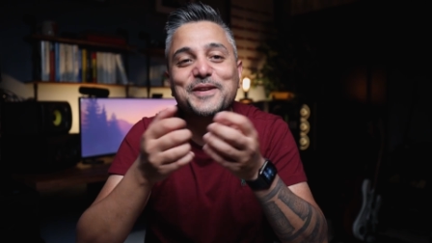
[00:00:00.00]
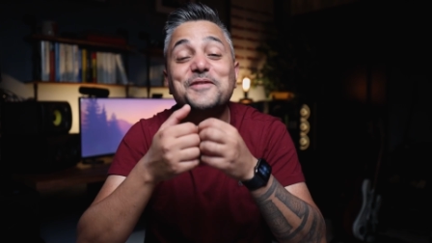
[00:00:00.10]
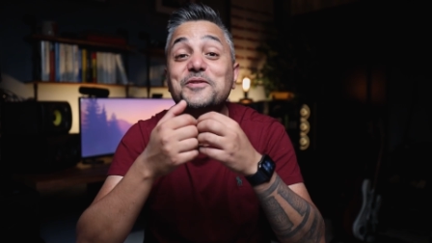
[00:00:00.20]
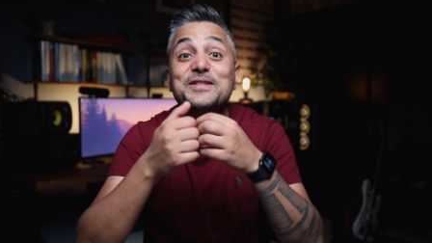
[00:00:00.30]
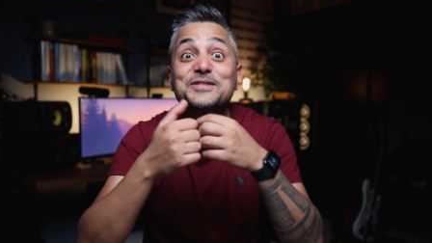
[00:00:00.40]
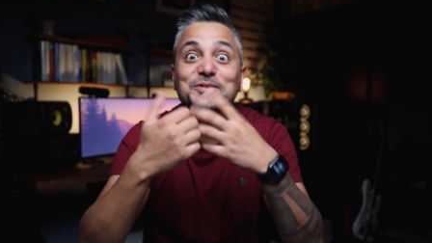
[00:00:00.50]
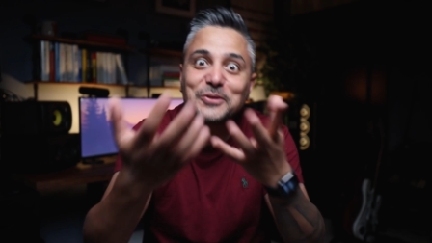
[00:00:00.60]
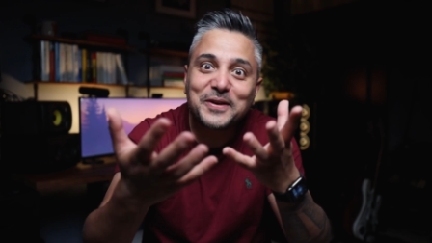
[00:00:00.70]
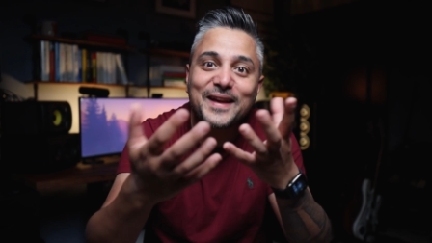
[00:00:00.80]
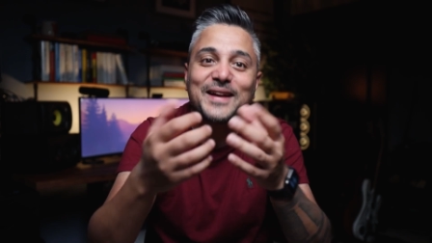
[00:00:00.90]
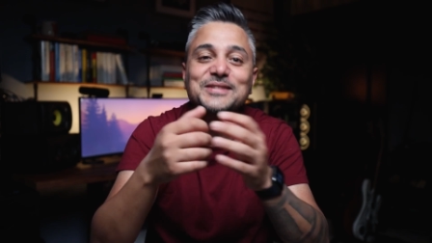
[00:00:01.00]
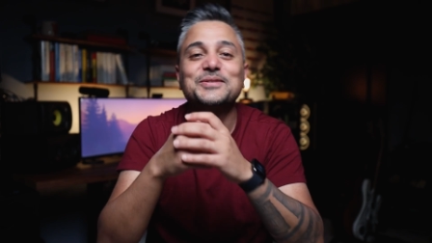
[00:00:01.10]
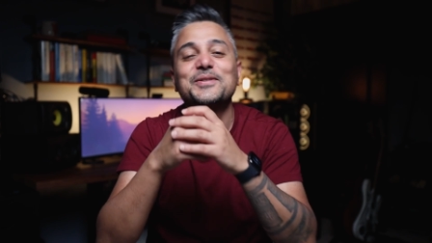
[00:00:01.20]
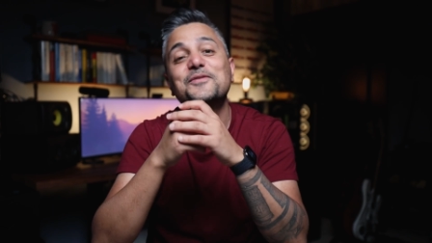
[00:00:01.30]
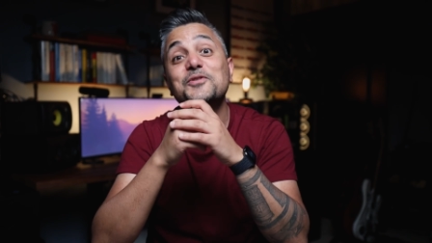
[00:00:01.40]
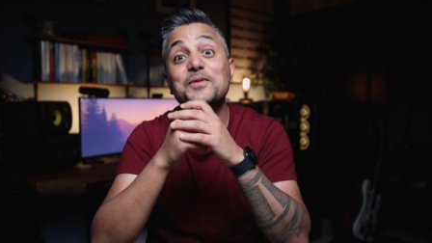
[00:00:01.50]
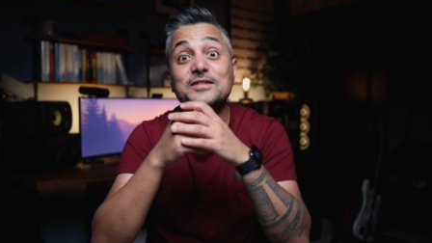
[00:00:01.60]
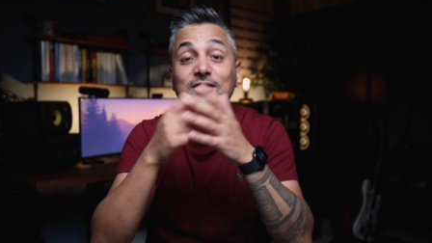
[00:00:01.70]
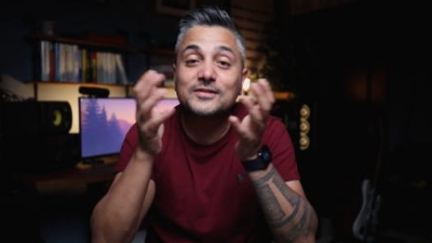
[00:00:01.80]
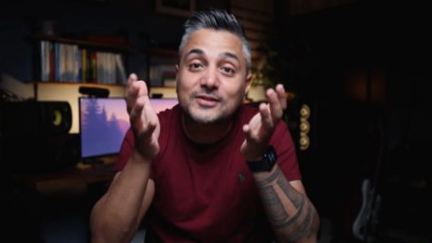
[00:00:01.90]
everyone is looking at you, everyone
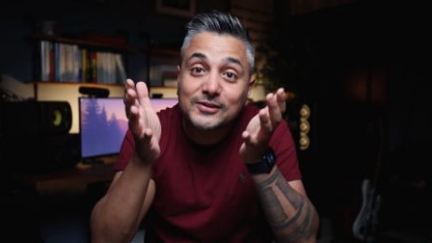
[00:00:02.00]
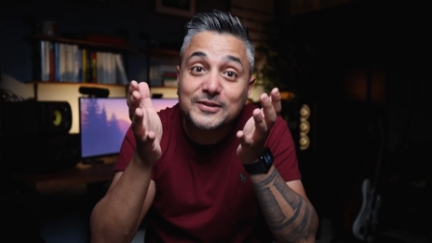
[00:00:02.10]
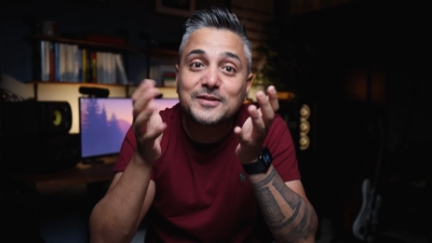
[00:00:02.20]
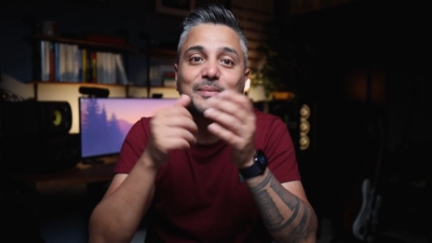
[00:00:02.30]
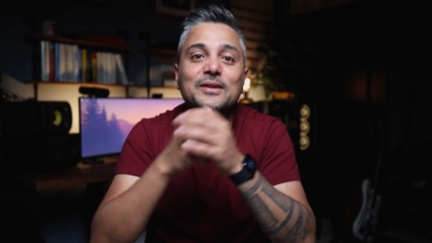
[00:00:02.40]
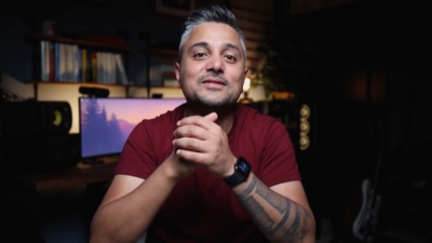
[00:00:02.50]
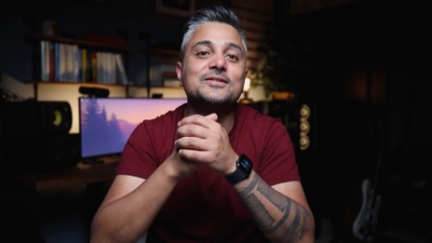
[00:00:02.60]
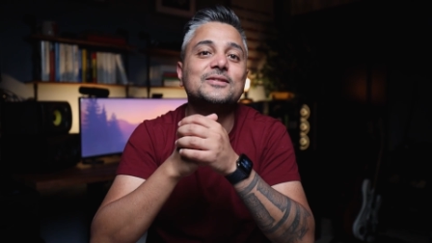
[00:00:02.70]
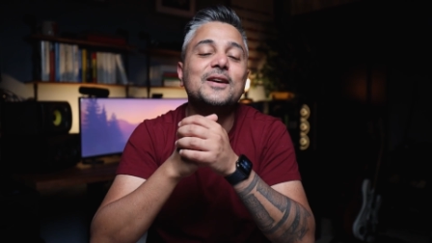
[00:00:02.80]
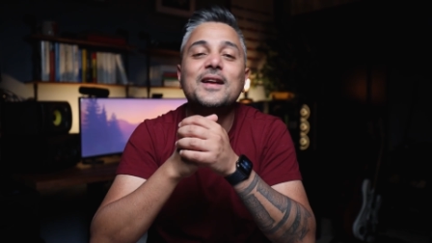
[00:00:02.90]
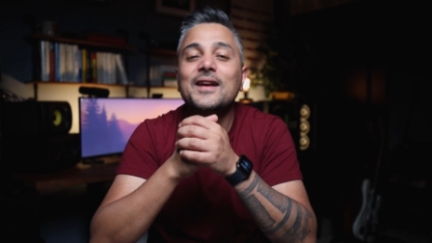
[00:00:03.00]
is concerned about you.